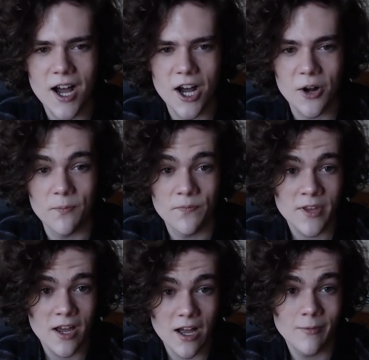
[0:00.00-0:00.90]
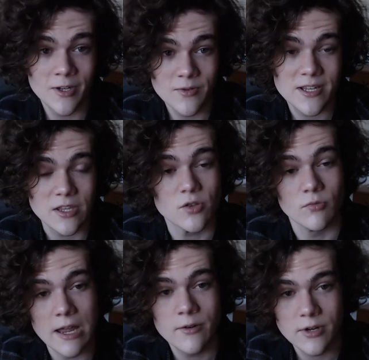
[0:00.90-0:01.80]
I've been using this
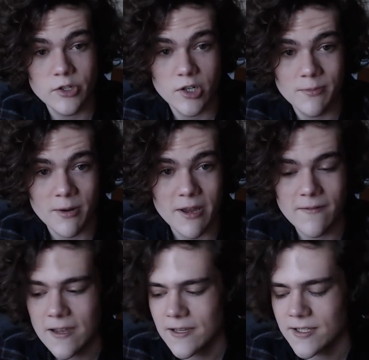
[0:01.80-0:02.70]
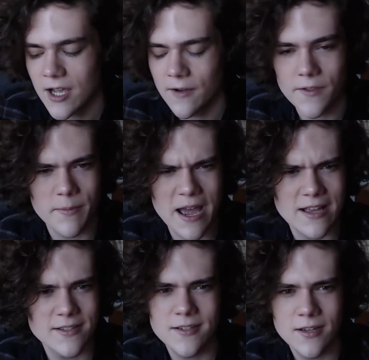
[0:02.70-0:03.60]
retinoid cream on my face for the
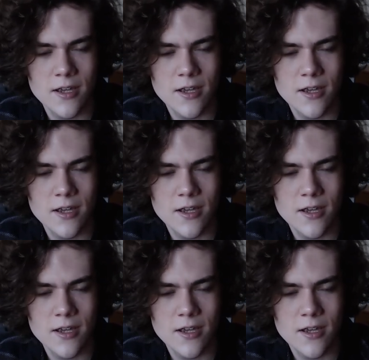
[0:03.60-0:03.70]
past